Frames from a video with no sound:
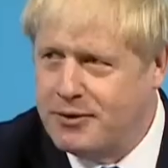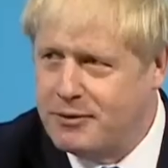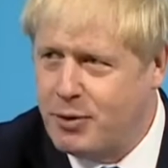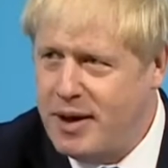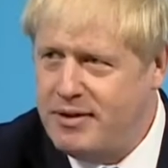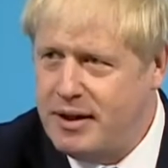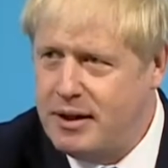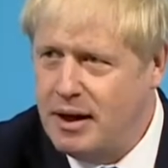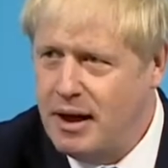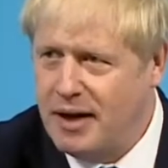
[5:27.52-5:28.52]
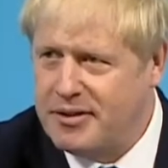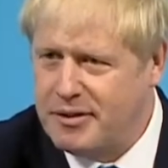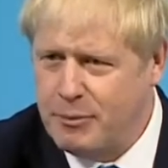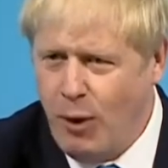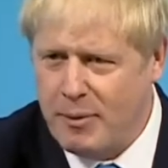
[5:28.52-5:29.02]
of 20 hustings,
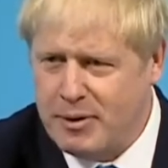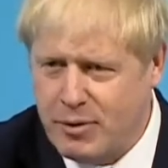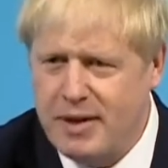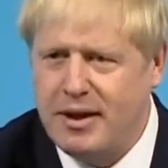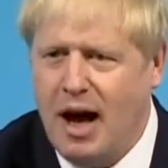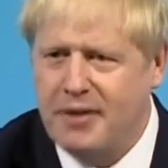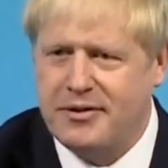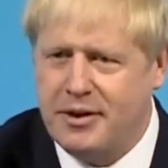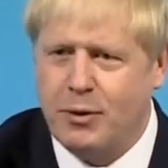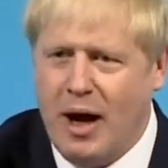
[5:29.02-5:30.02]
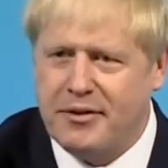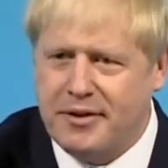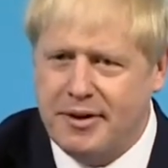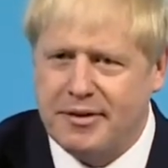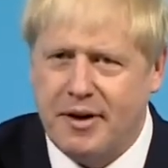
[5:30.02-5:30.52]
in more, I mean 20 hustings or
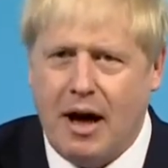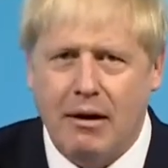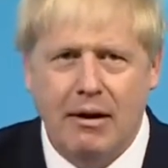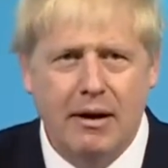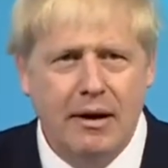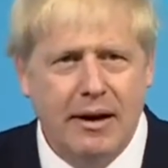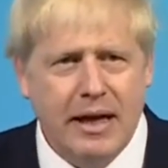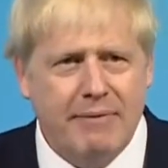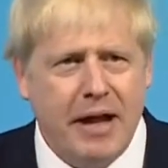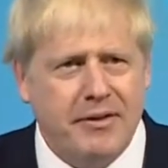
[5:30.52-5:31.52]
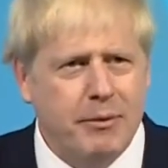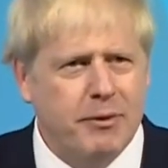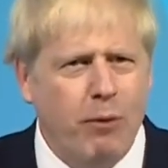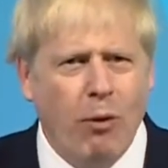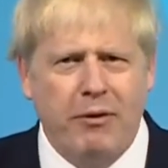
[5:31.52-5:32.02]
hustings-style events, it was
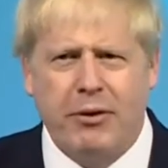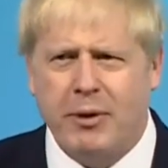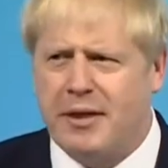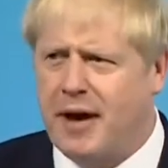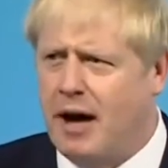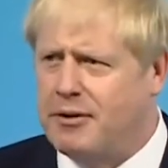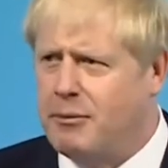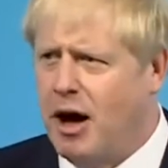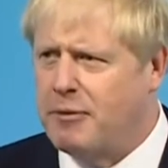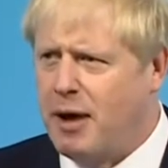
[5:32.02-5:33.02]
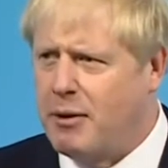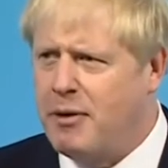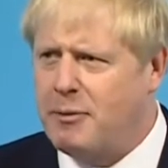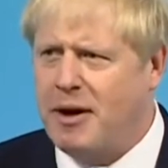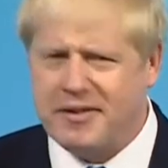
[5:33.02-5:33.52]
more than 3,000 miles, by the way, it
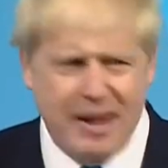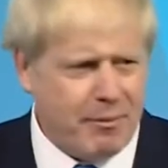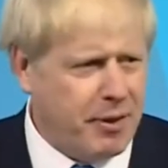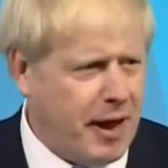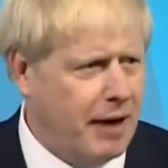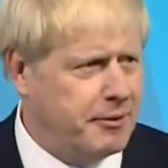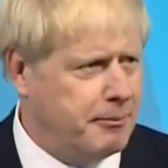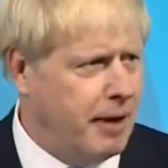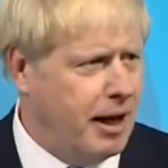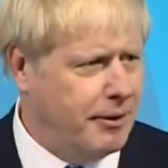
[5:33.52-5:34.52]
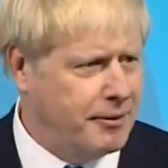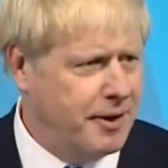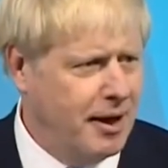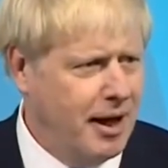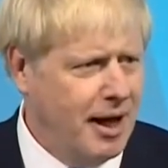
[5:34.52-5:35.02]
was about 7,000 miles
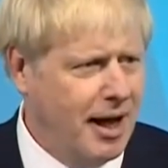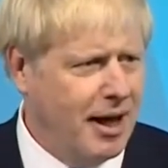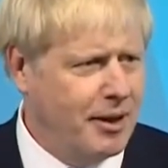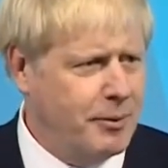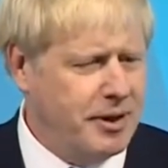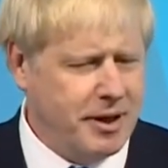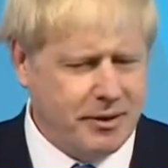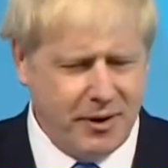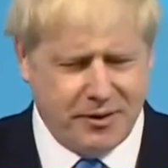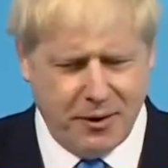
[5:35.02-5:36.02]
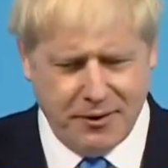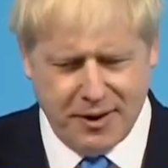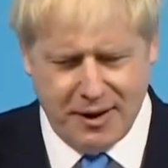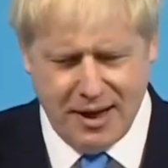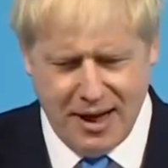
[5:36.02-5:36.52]
that we did
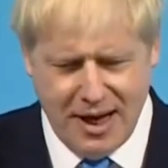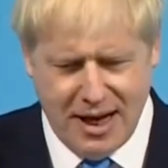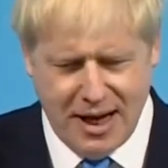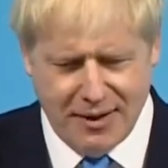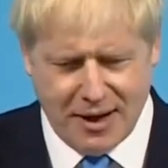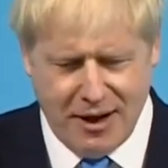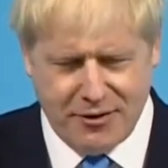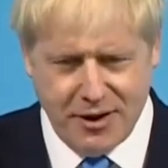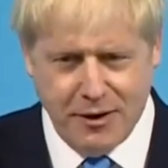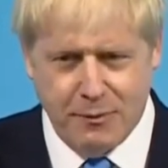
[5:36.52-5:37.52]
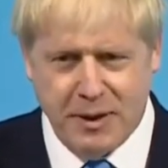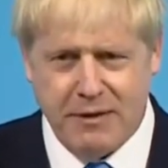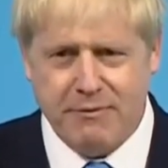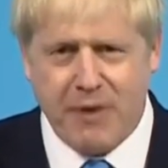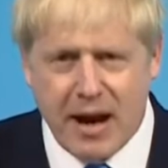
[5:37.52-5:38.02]
crisscrossing the country. You've
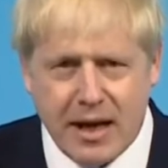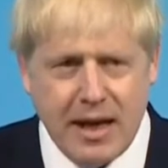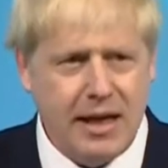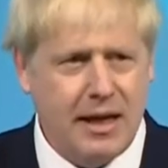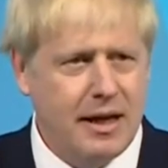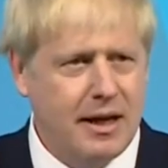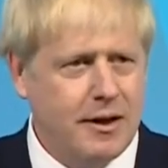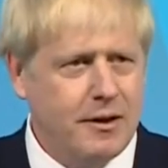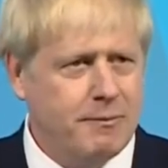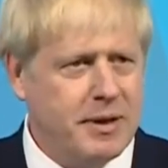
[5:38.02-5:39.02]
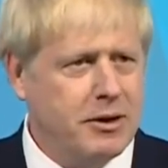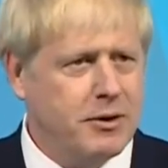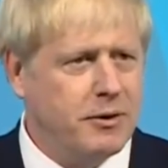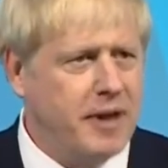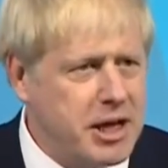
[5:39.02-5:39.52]
been friendly, you've been
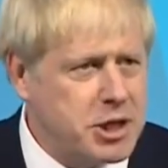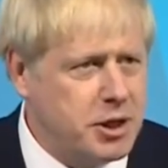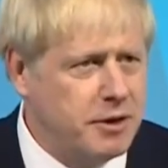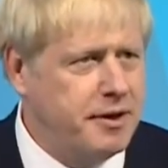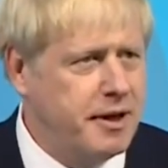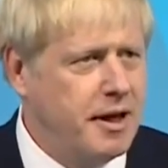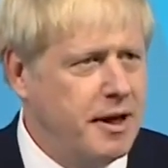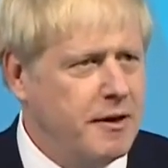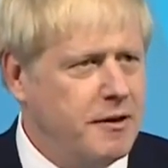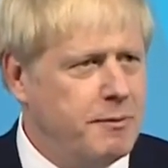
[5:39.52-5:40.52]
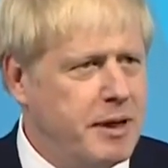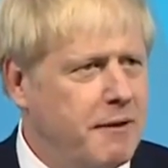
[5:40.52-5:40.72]
good-natured, you've been